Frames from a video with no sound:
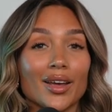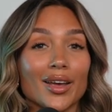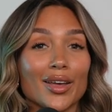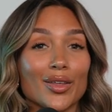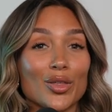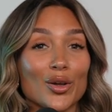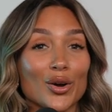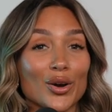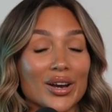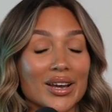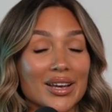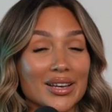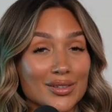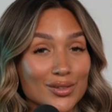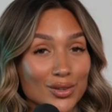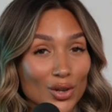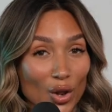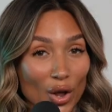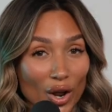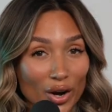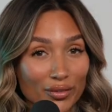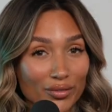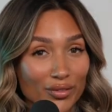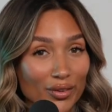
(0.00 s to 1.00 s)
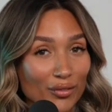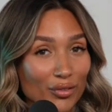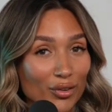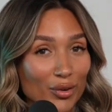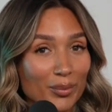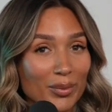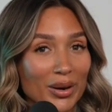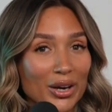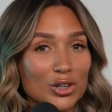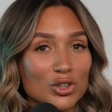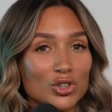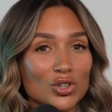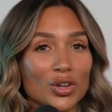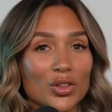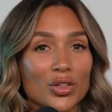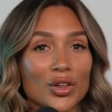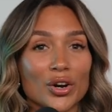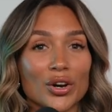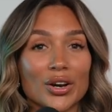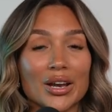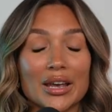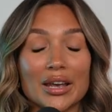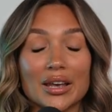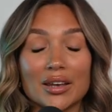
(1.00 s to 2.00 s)
there is a lot of information,
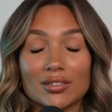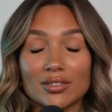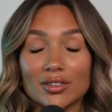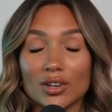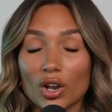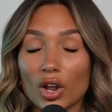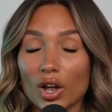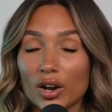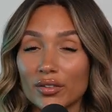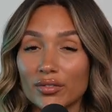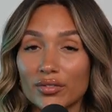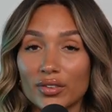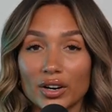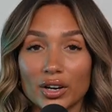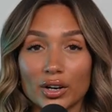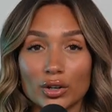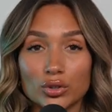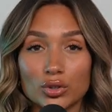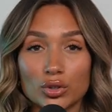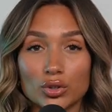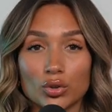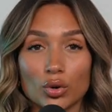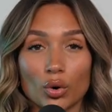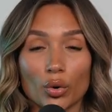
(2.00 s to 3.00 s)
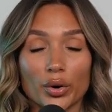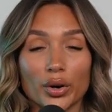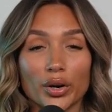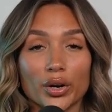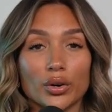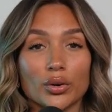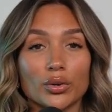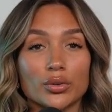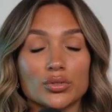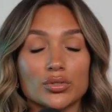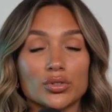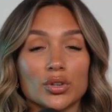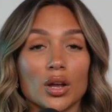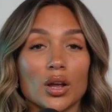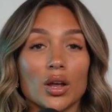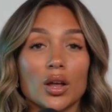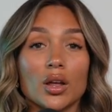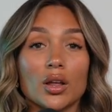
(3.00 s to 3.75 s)
there is a lot of video tutorials,